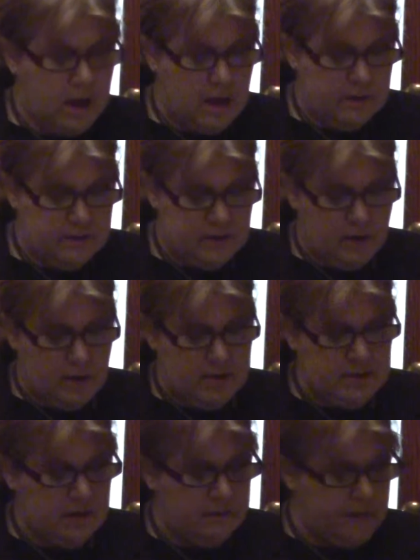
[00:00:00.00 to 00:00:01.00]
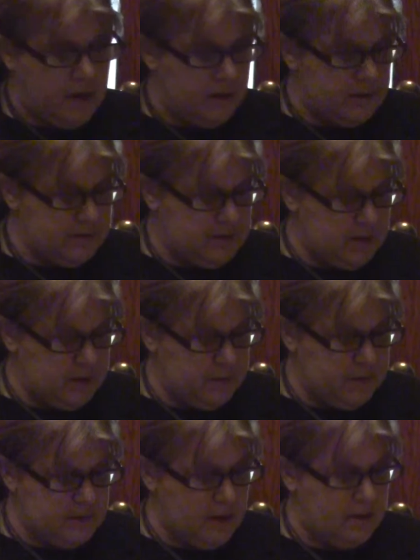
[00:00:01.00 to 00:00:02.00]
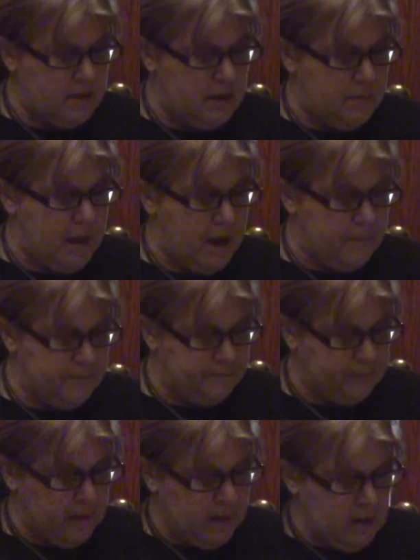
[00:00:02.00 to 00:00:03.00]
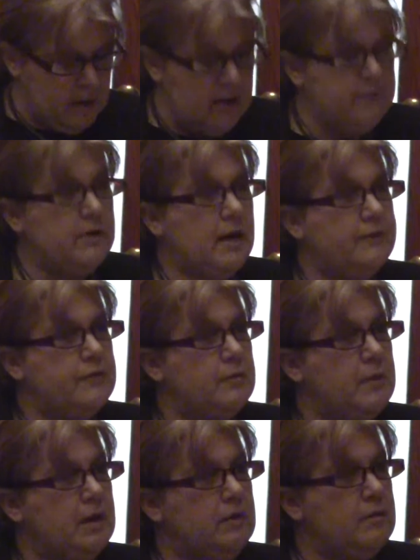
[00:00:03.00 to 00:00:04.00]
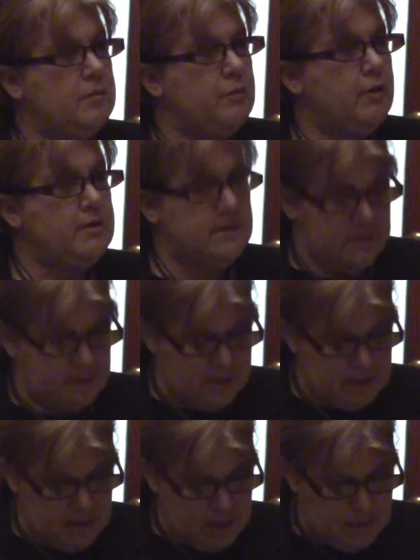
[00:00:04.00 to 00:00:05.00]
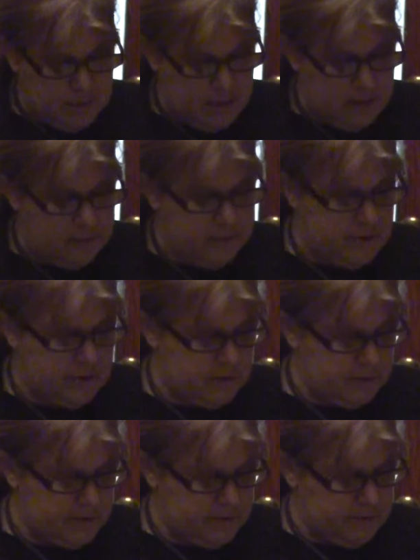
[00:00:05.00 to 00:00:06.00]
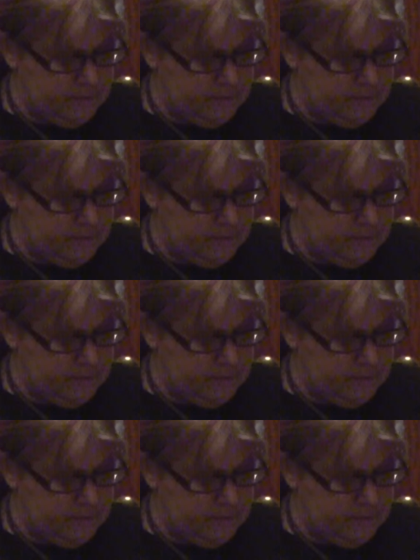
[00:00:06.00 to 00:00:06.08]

wells are identified on the DEP's online map, even after many reports to the DEP and officials.